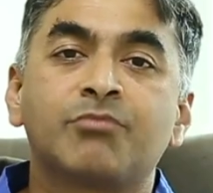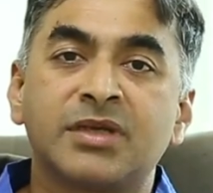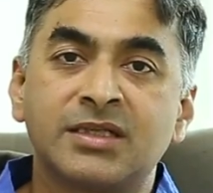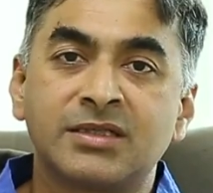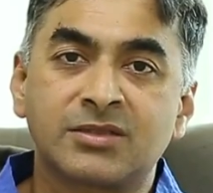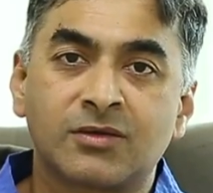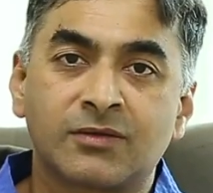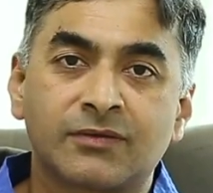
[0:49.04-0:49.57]

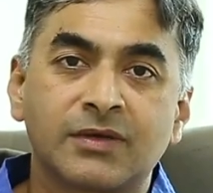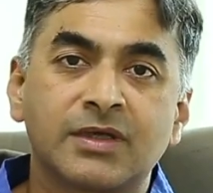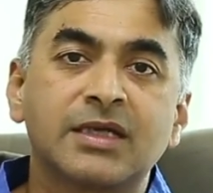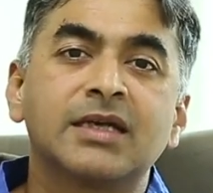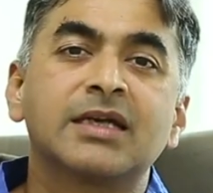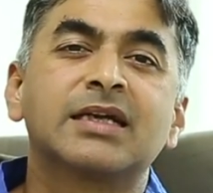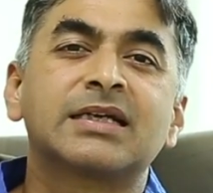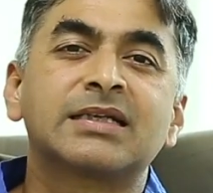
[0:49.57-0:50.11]
peels off.
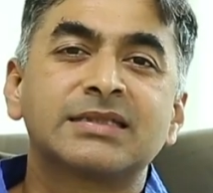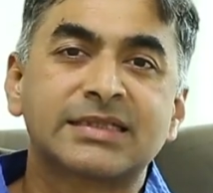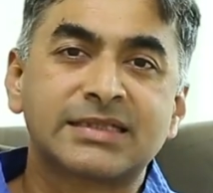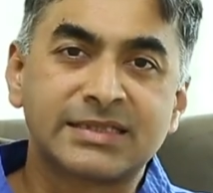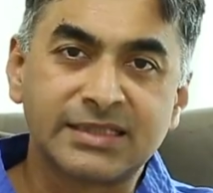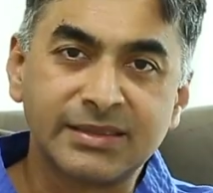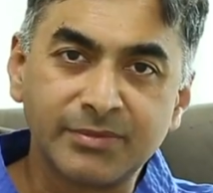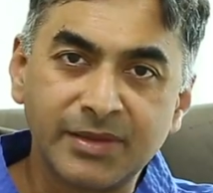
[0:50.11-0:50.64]
It is
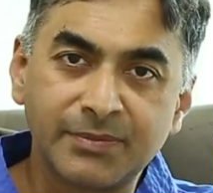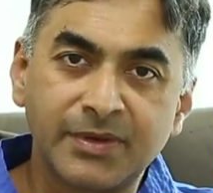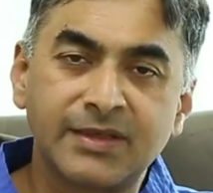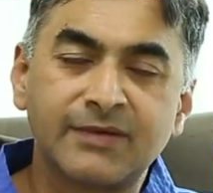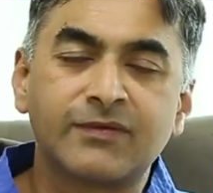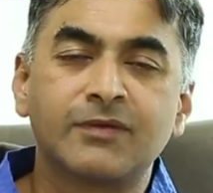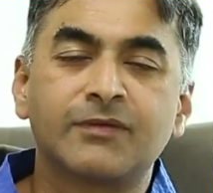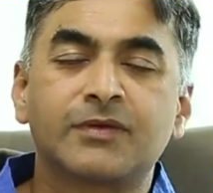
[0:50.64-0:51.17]
extremely
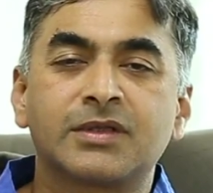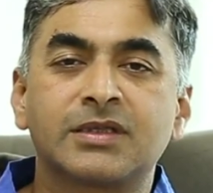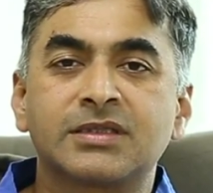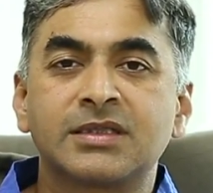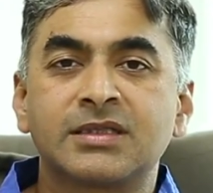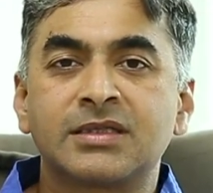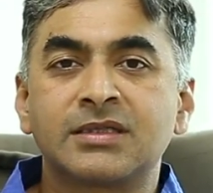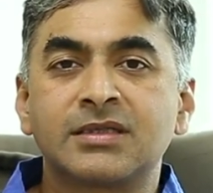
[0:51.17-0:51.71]
painful for the
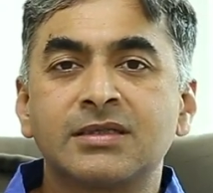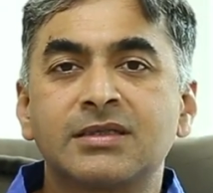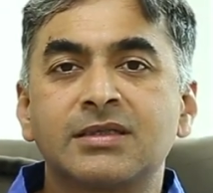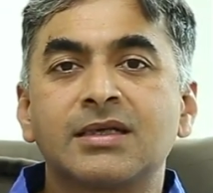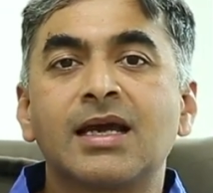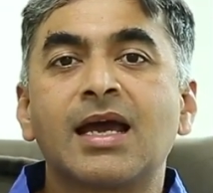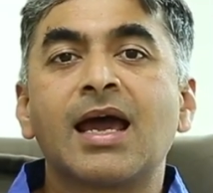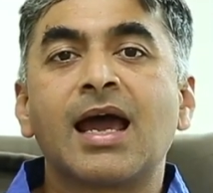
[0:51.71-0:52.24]
children
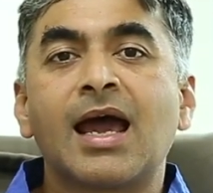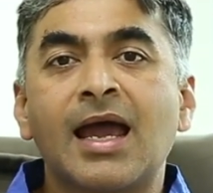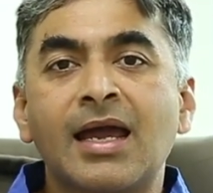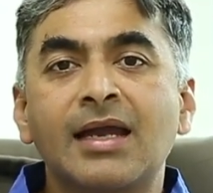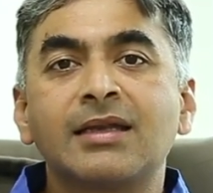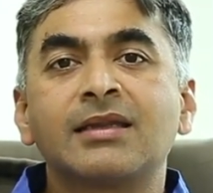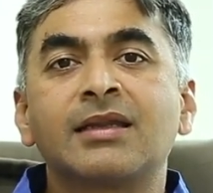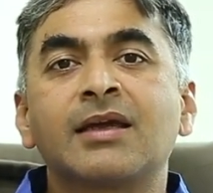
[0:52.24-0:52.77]

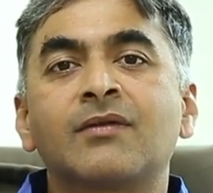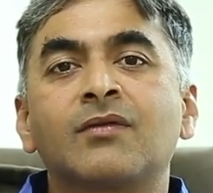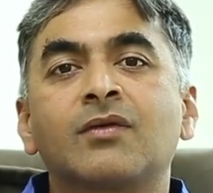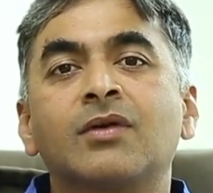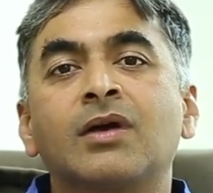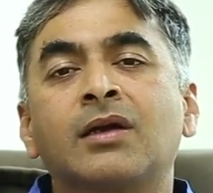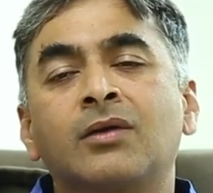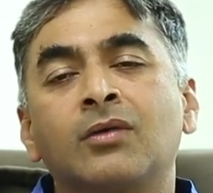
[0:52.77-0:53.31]
and they have
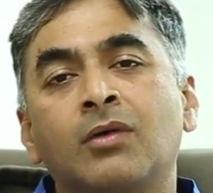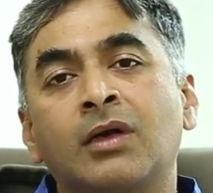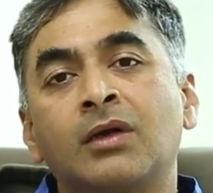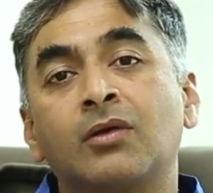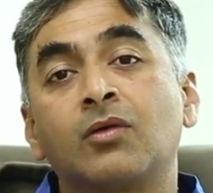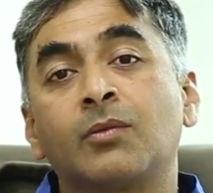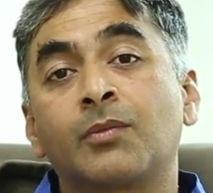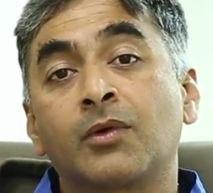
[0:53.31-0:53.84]
to
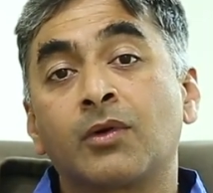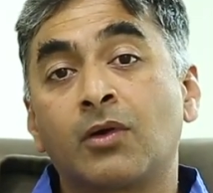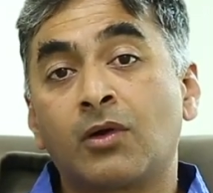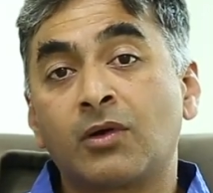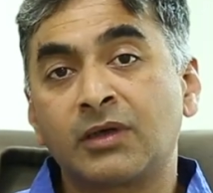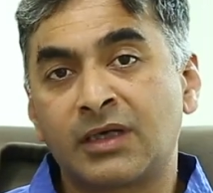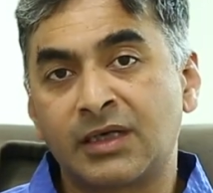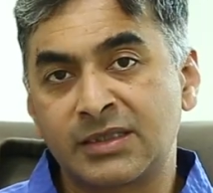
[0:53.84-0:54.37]
undergo
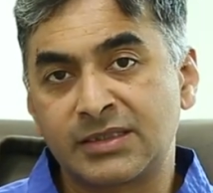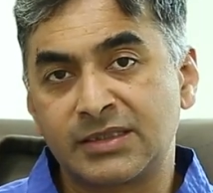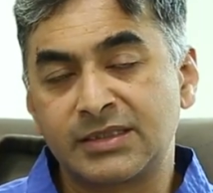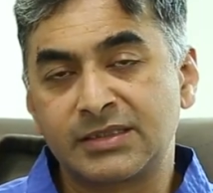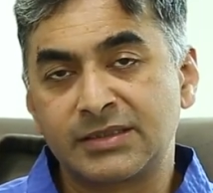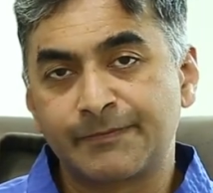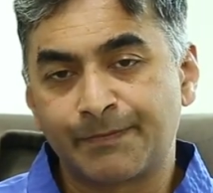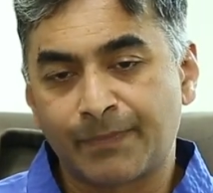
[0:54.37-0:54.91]
prolonged
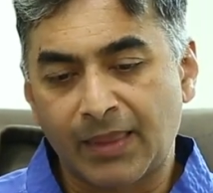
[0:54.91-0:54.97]
dressings.